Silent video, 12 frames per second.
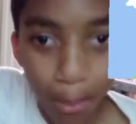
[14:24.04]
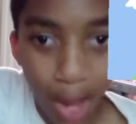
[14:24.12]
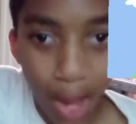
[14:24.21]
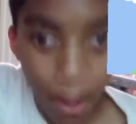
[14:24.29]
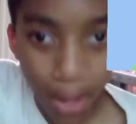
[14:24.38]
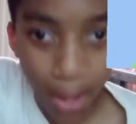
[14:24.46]

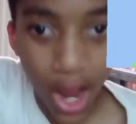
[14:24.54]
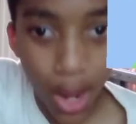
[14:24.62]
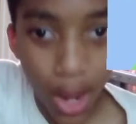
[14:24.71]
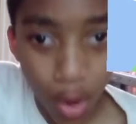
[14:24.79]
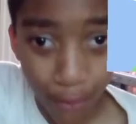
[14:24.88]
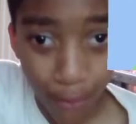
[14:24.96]
Peppa
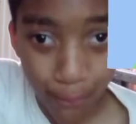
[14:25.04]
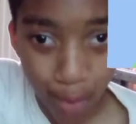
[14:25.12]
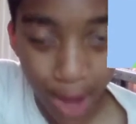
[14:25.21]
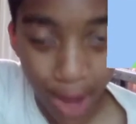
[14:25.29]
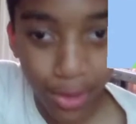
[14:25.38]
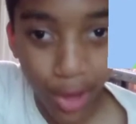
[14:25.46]
and her
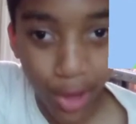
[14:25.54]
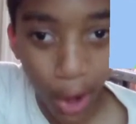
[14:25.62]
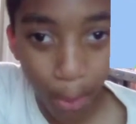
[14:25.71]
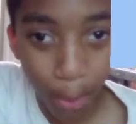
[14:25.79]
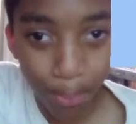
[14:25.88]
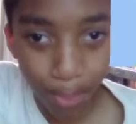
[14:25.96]
friends
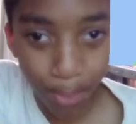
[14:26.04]
help